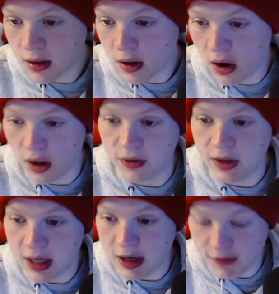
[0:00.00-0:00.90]
on
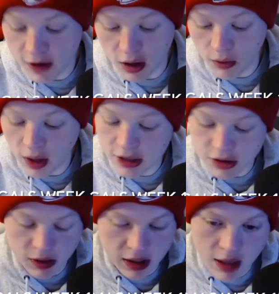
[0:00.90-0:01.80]
the NFL.
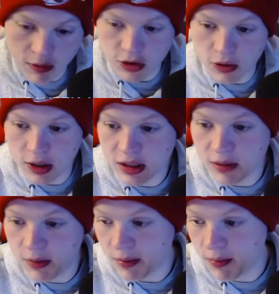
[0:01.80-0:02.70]
Last week, they were doing it
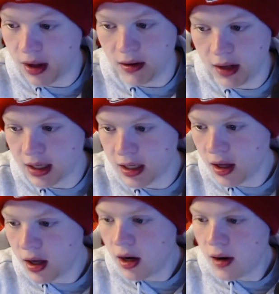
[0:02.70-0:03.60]
to Big Ben. Like,
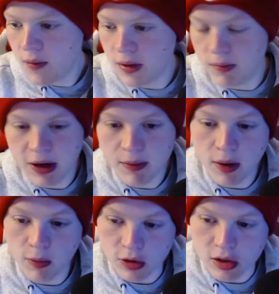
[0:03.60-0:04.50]
Big
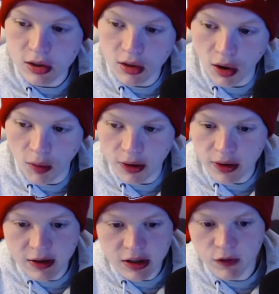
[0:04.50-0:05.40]
Ben was slow,
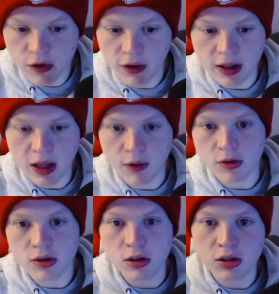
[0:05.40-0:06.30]
but it just felt like
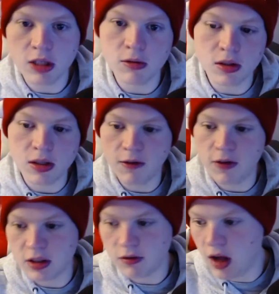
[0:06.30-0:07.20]
the Chiefs'
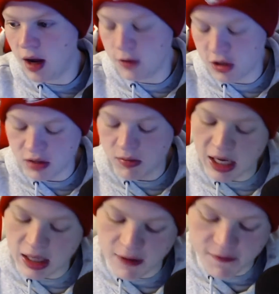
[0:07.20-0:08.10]
defensive line was just
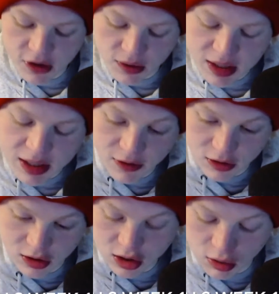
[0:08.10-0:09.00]
making them feel
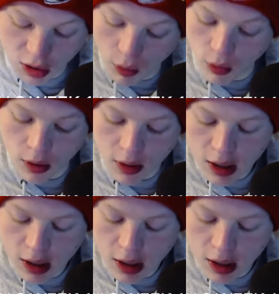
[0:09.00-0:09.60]
even slower.